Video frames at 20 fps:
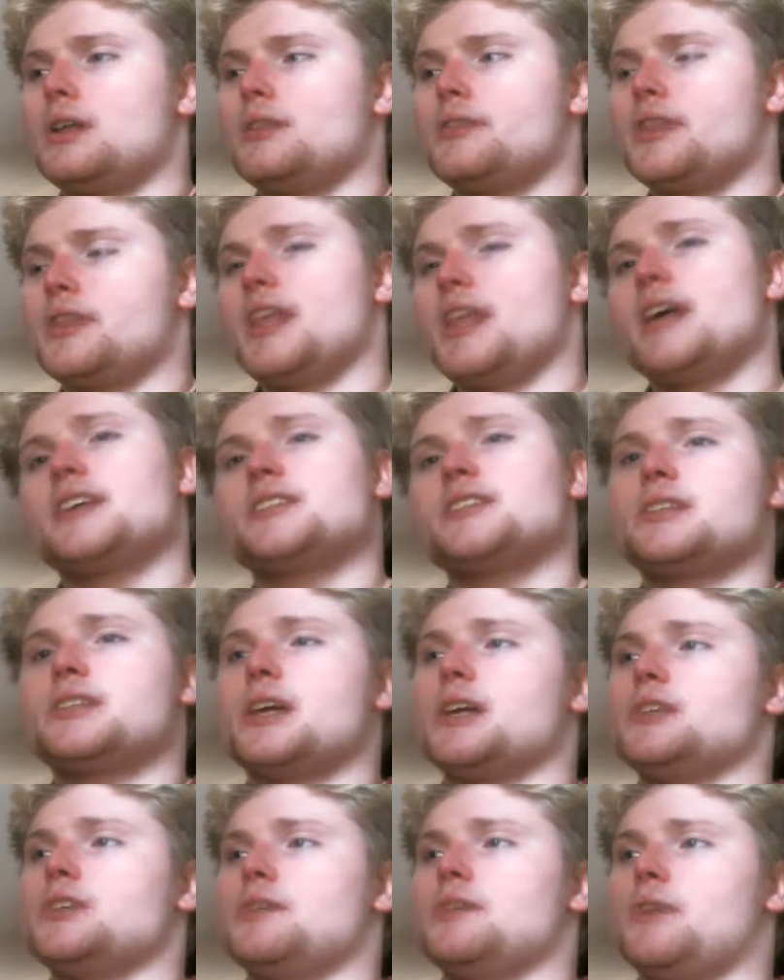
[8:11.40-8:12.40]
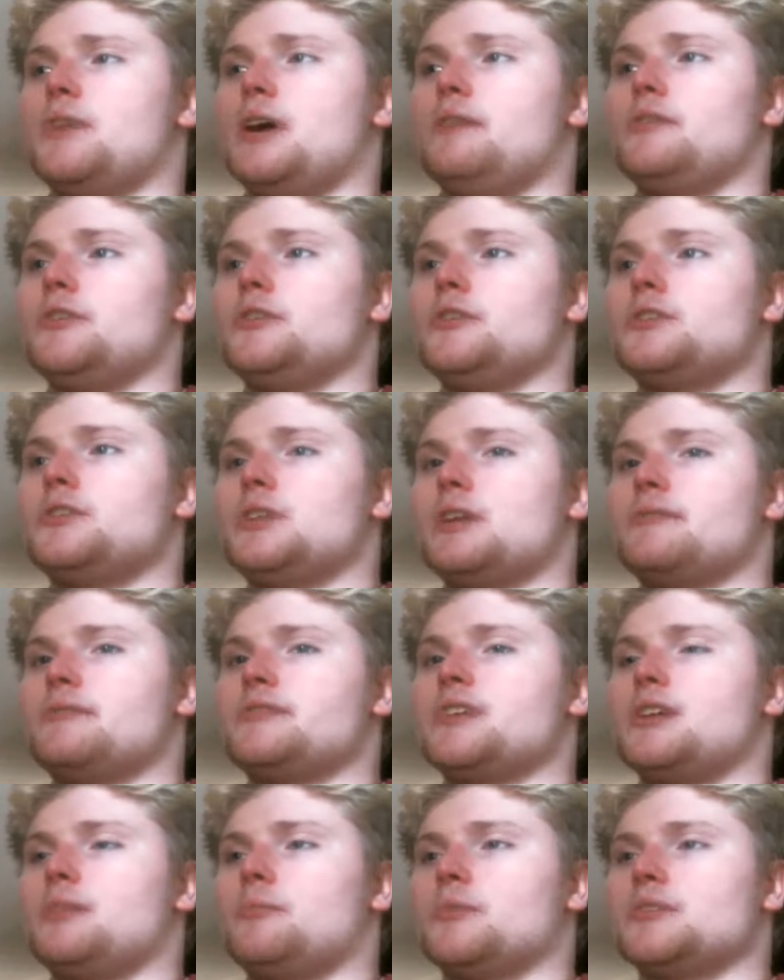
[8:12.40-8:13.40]
The next stage of evolution of
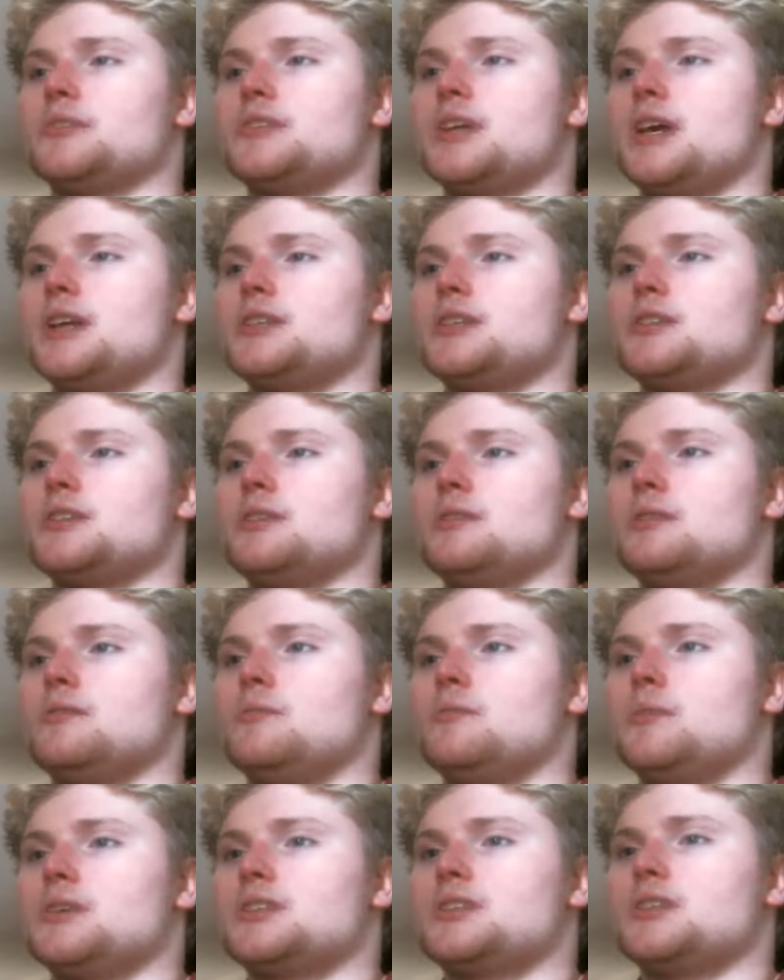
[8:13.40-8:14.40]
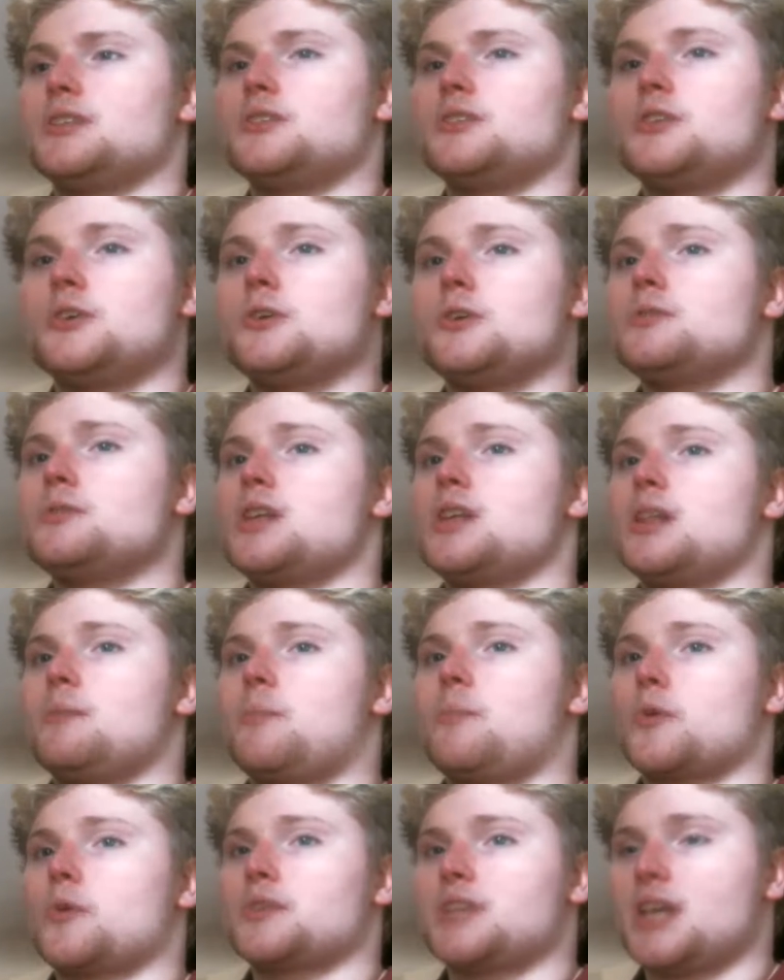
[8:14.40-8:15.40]
teleportation was the 2
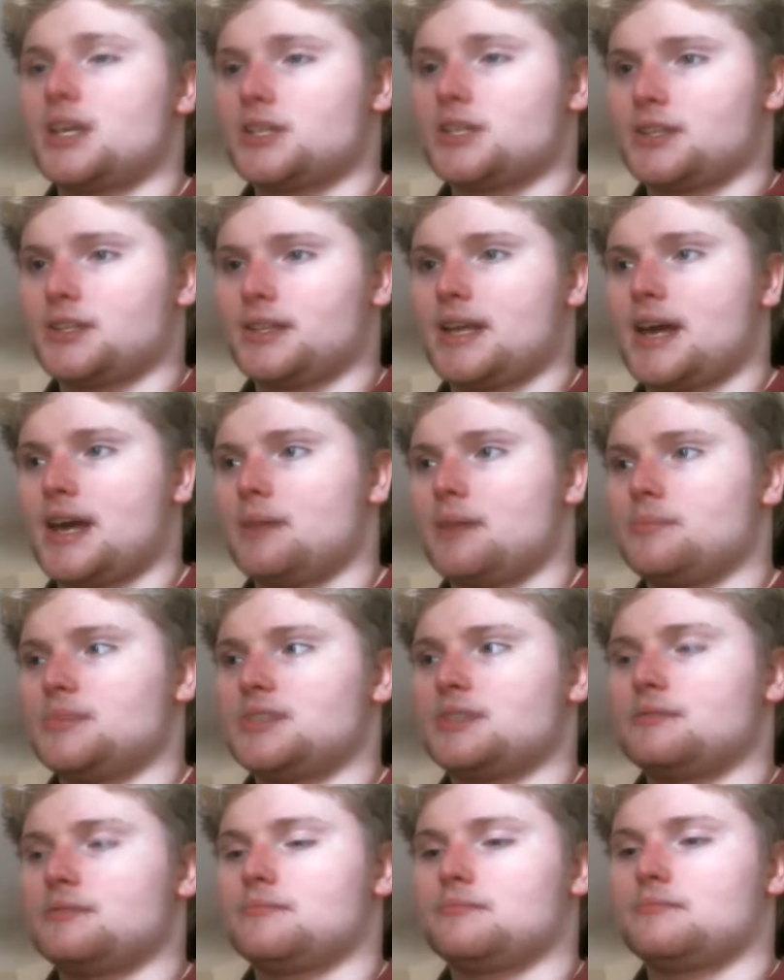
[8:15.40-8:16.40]
teleportation labs.